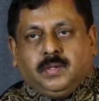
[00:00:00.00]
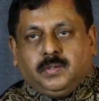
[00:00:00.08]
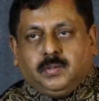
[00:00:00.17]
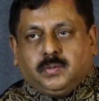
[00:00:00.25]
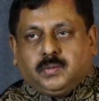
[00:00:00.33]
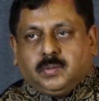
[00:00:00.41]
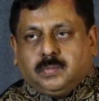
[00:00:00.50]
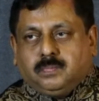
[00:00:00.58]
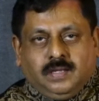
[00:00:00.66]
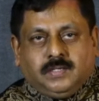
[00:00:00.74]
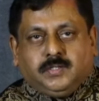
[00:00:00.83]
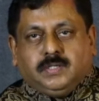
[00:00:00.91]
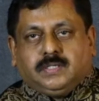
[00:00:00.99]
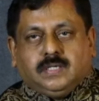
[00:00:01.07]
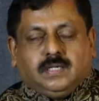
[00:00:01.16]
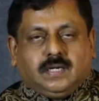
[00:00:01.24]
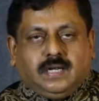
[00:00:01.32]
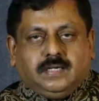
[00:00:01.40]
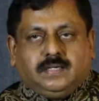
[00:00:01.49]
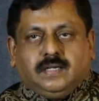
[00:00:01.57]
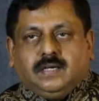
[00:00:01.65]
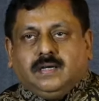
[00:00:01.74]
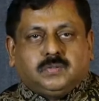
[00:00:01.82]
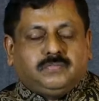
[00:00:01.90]
YouTube, Twitter and
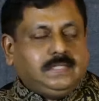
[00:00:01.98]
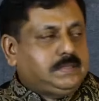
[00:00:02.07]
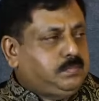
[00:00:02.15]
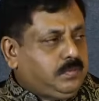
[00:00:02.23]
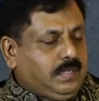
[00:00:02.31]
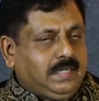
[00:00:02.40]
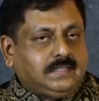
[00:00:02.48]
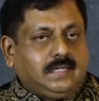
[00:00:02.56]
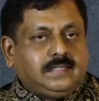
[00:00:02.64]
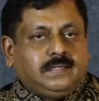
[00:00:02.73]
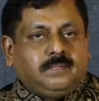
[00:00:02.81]
Facebook like that,